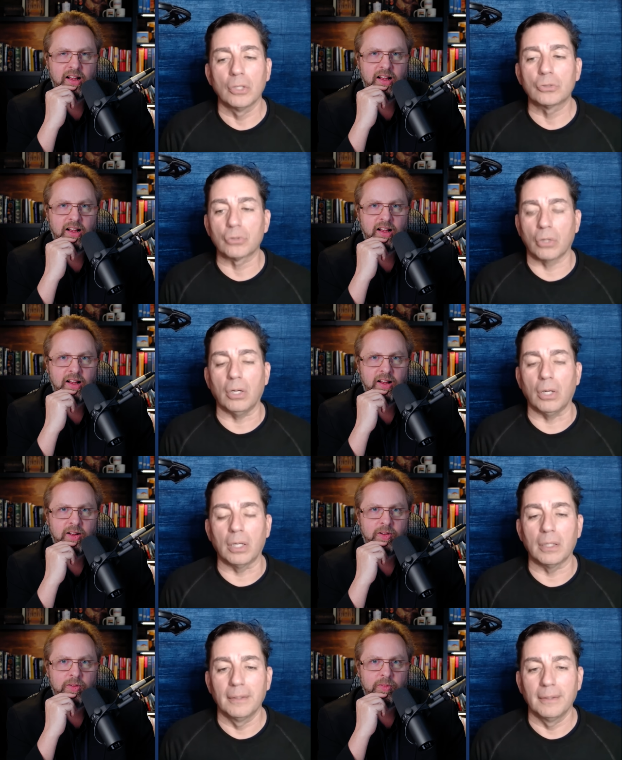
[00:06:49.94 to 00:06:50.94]
Speaker 1: draw
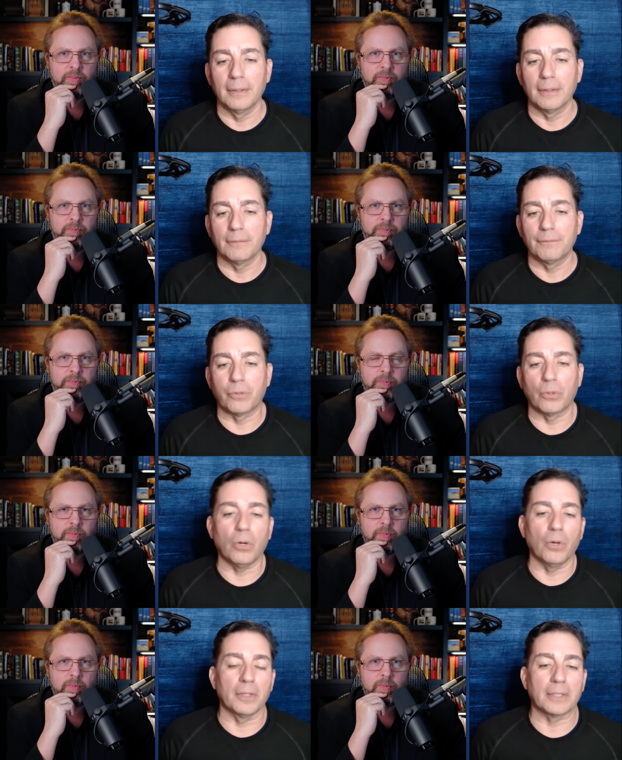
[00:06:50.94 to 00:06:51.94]
for
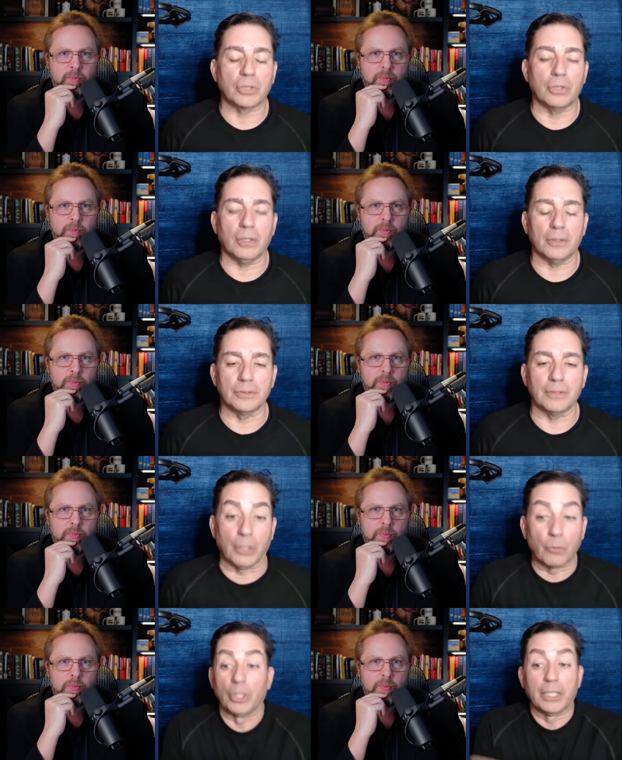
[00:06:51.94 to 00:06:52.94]
all electric cars? They're
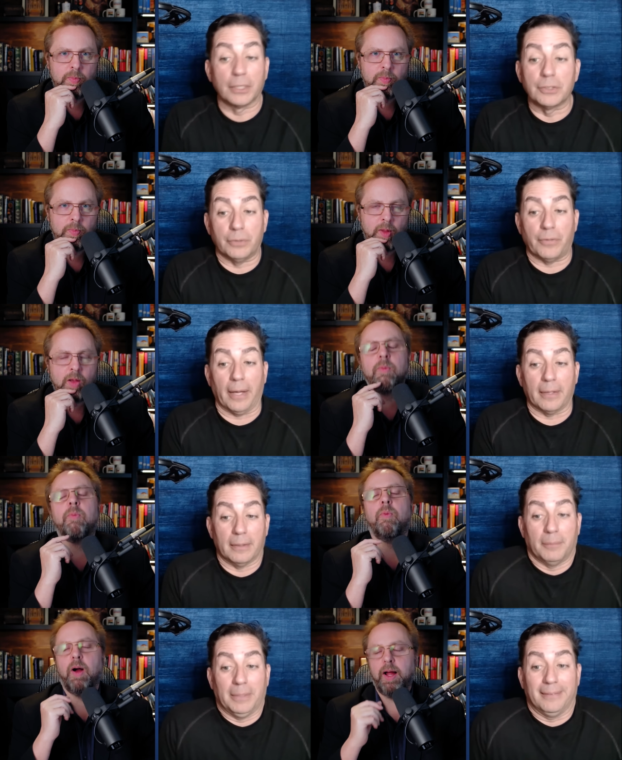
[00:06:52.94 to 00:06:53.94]
really going to do that. I
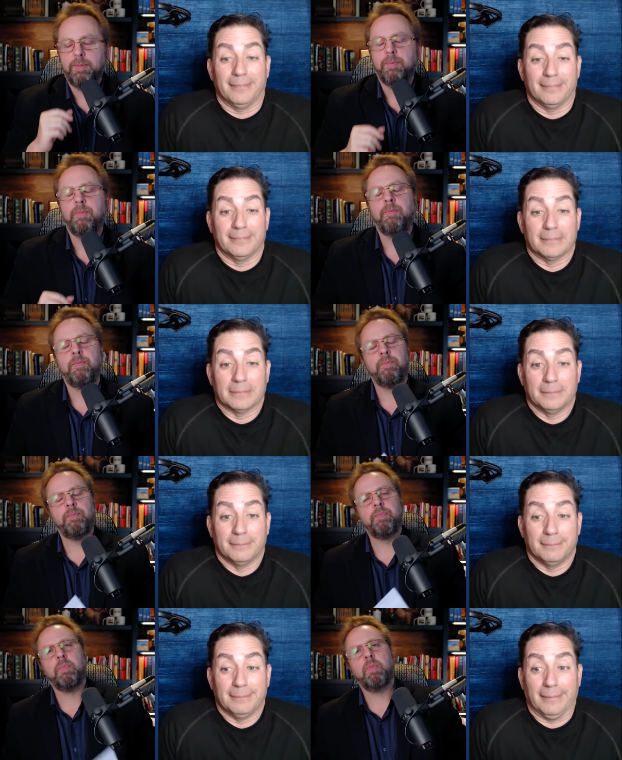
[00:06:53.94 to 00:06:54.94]
right. mean,
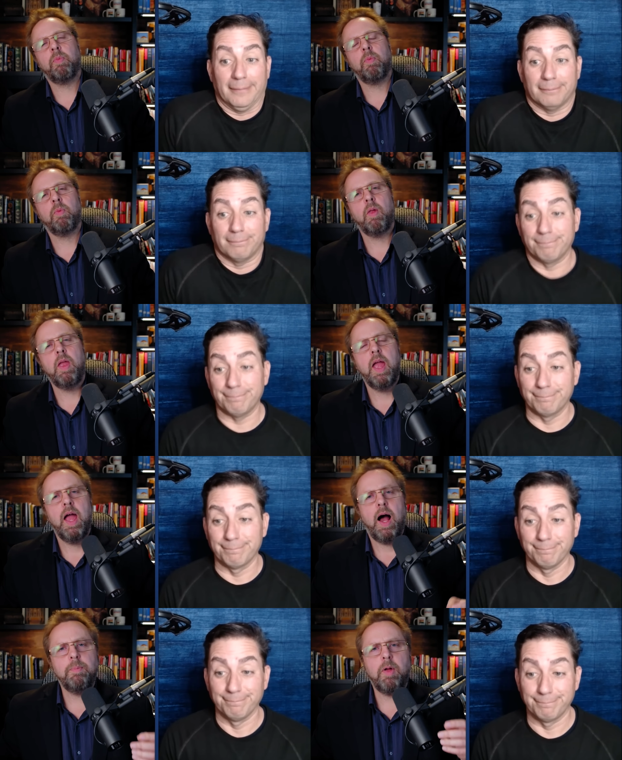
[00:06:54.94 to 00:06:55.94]
you know.
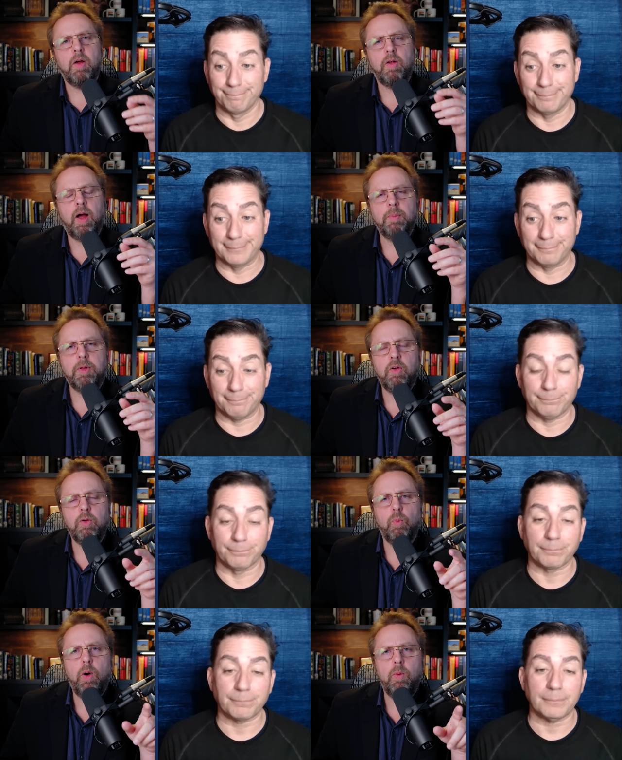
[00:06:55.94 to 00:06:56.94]
Speaker 2: I, I'm curious.
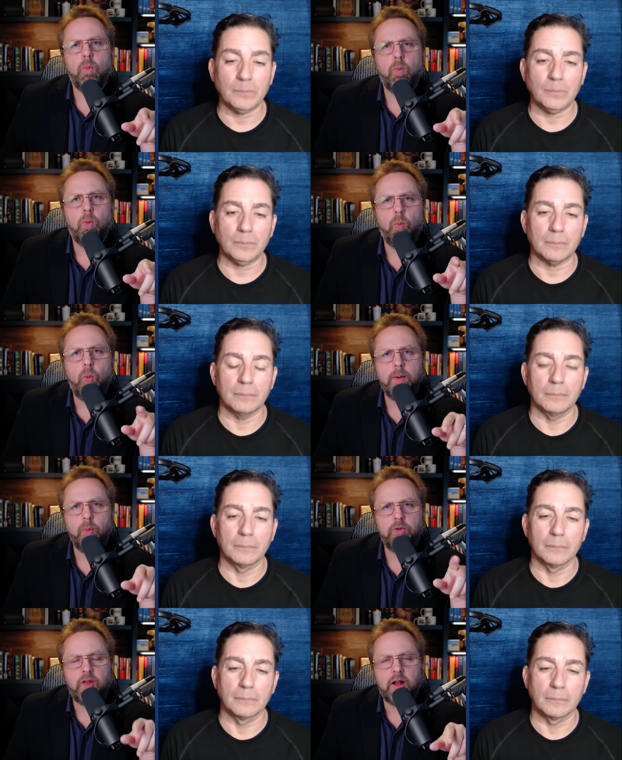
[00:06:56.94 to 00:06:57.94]
What when
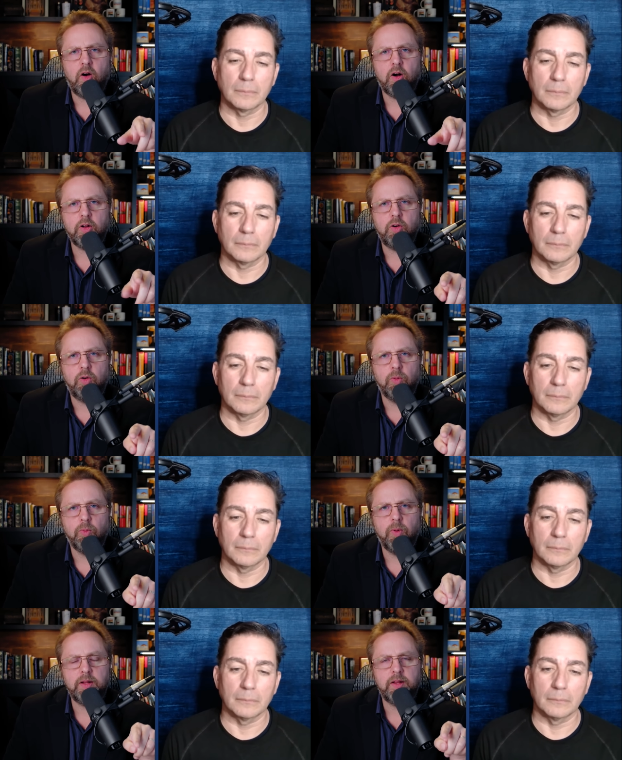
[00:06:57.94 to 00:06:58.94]
was that article
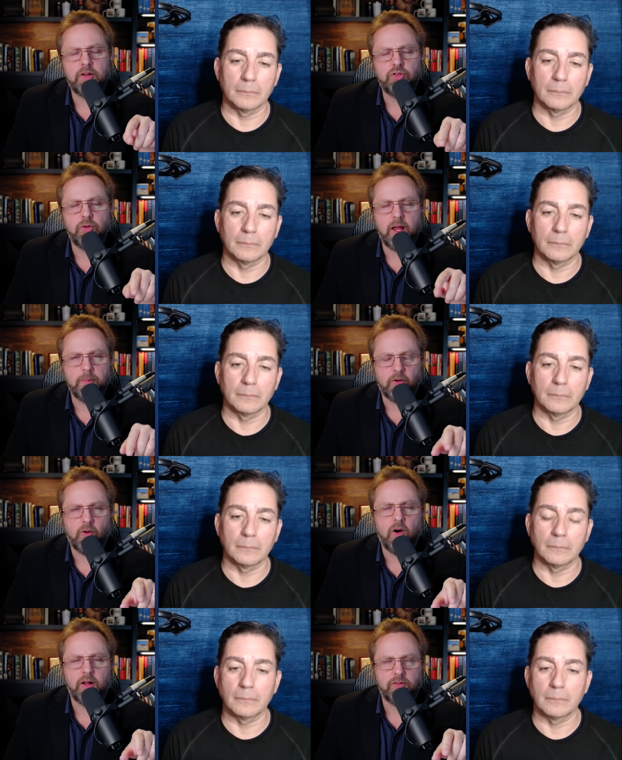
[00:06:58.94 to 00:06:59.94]
written that you came
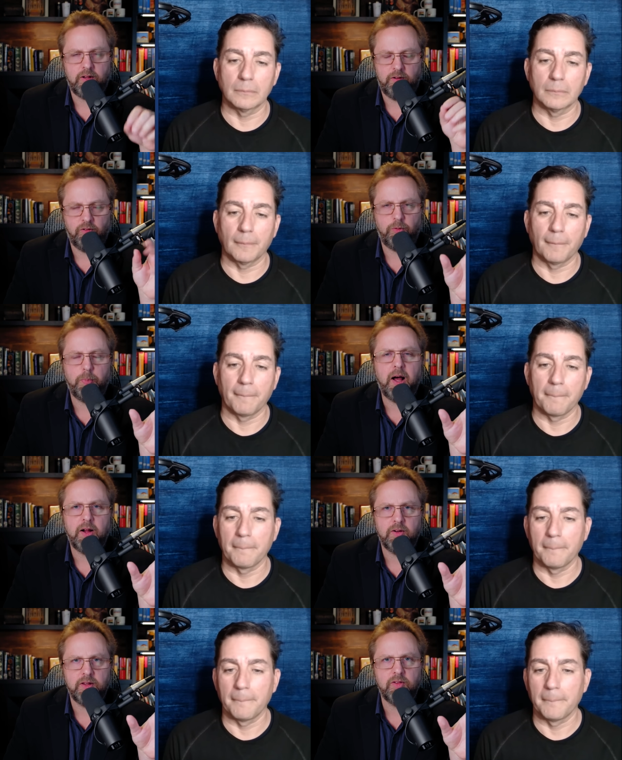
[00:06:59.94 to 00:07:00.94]
across that
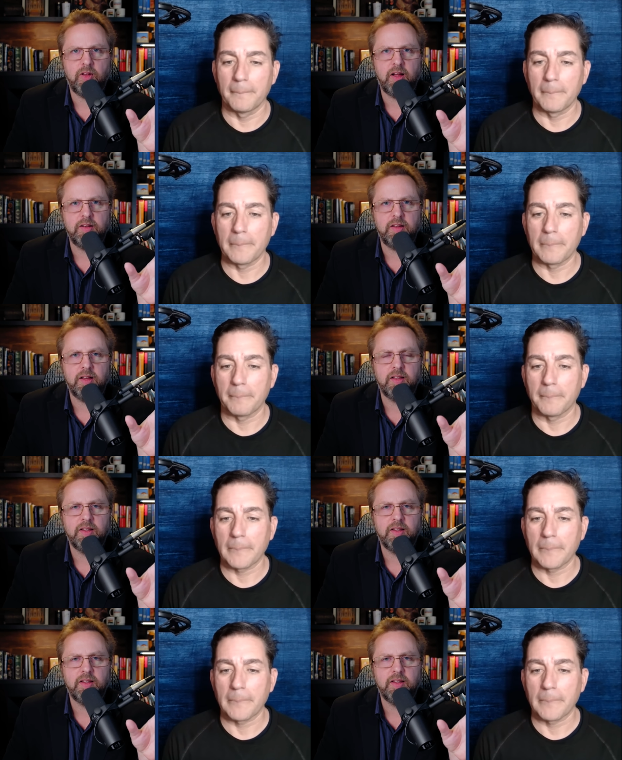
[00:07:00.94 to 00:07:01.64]
inspired this idea?